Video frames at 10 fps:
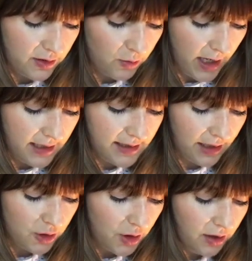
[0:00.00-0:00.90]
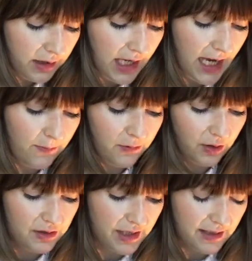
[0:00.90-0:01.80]
Grace and truth came
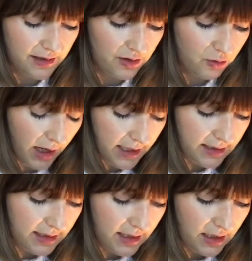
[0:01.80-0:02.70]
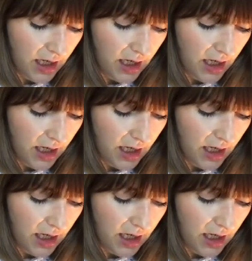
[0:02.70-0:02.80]
through Jesus Christ.